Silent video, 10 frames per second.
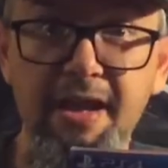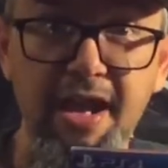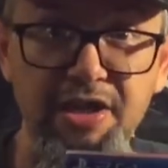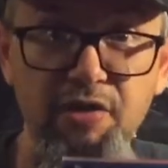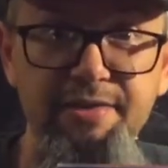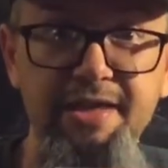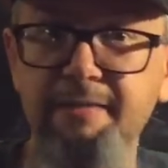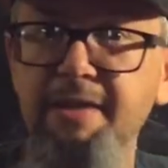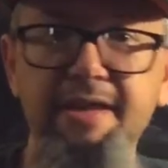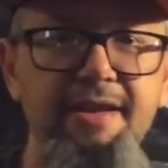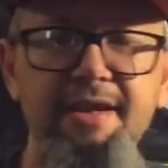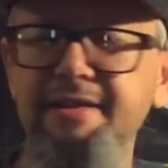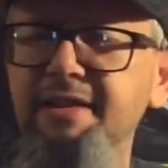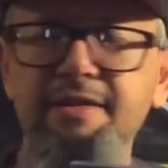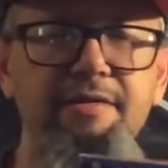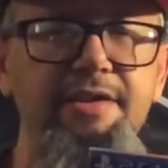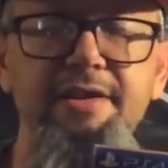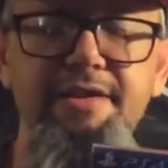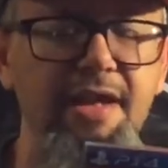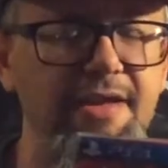and use them. And then, dude, it's
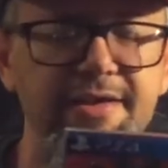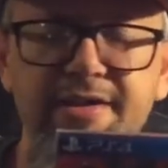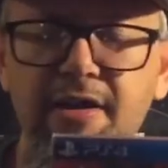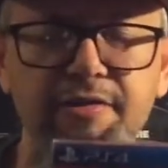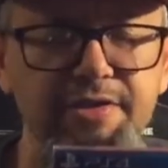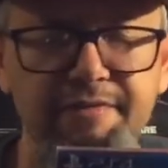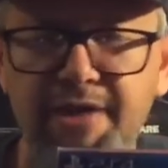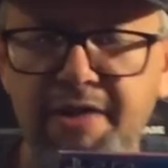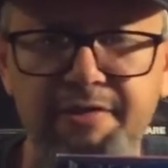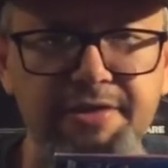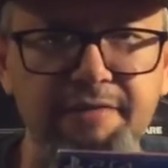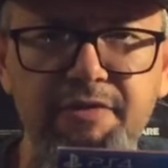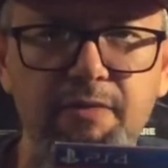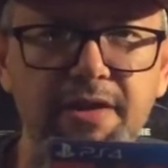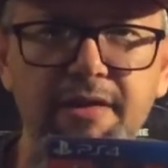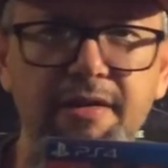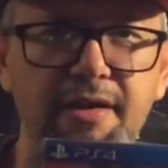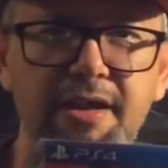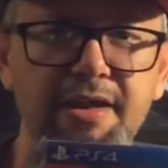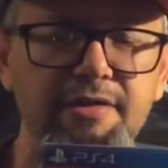just hundreds of hours if you want
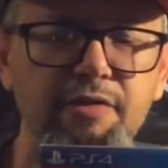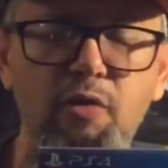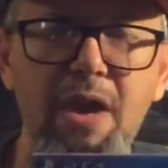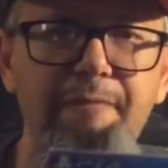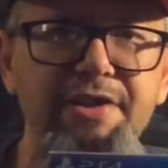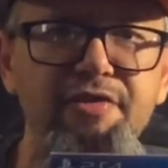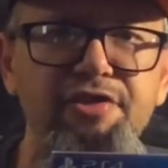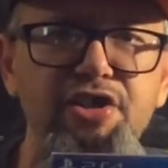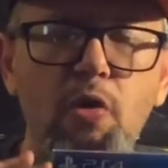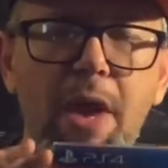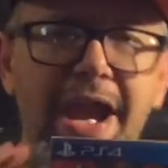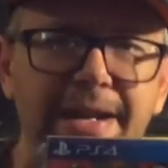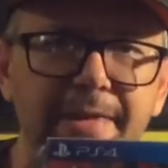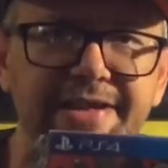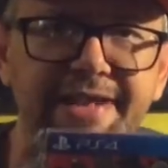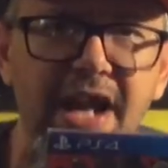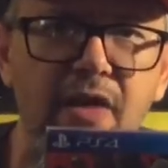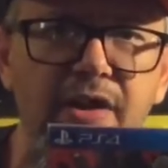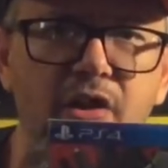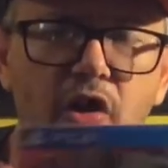to get into it. The graphics are so anime
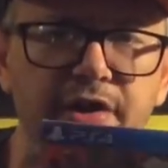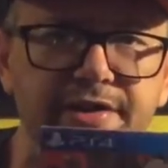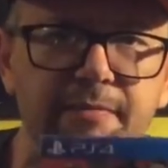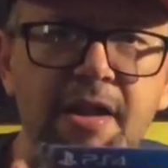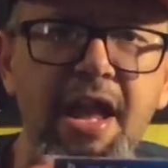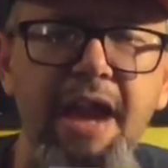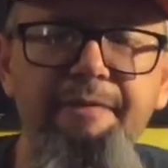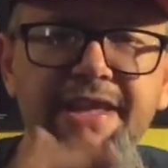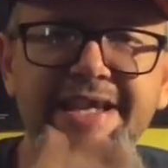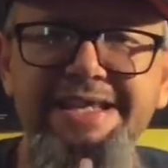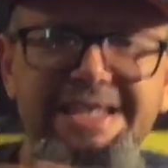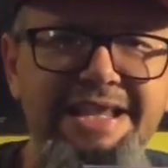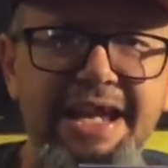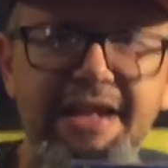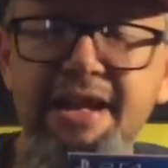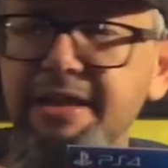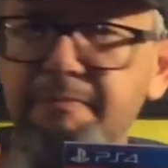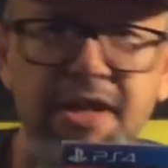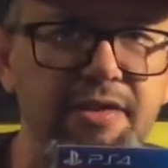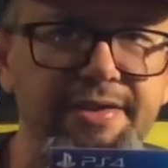style and awesome. Everything is slick. The
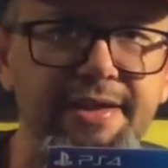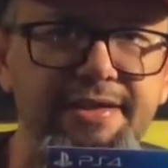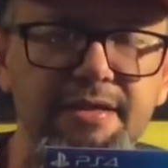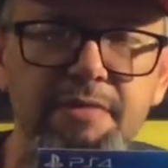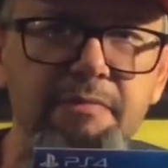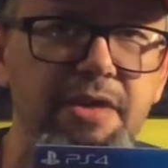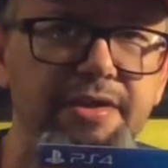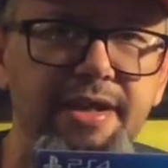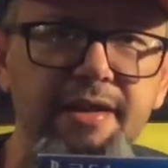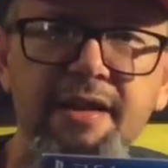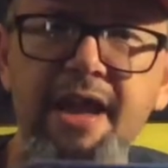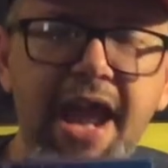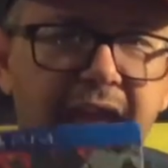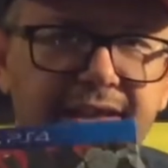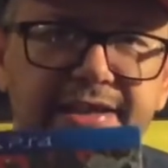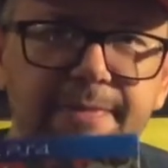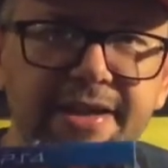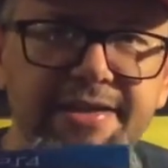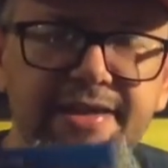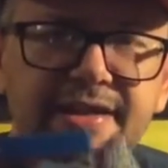menu system, the music. Atlas
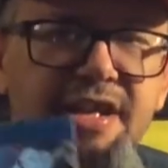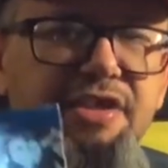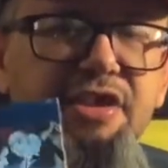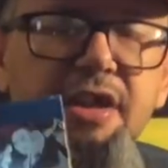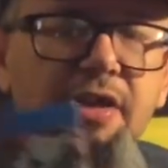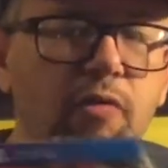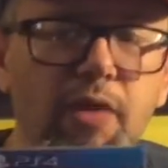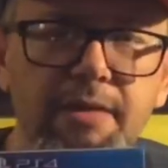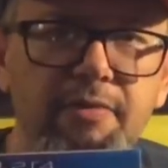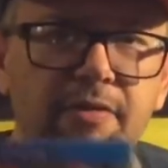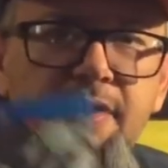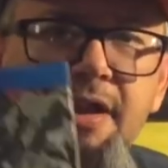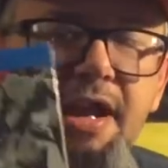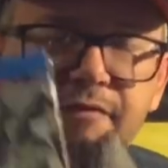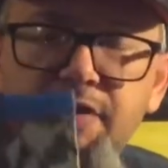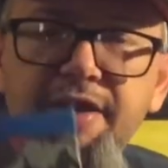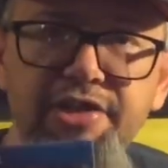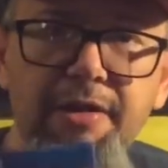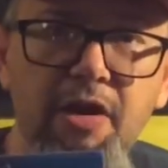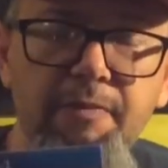makes this. It's incredible. If you like
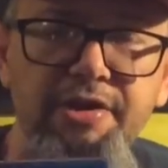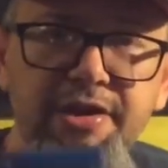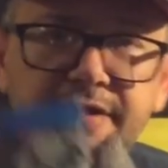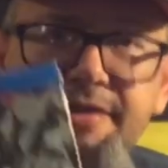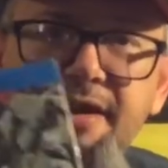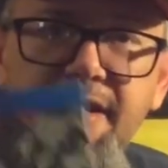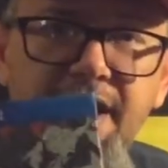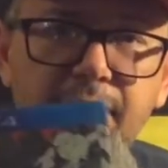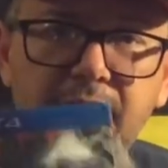JRPGs, can't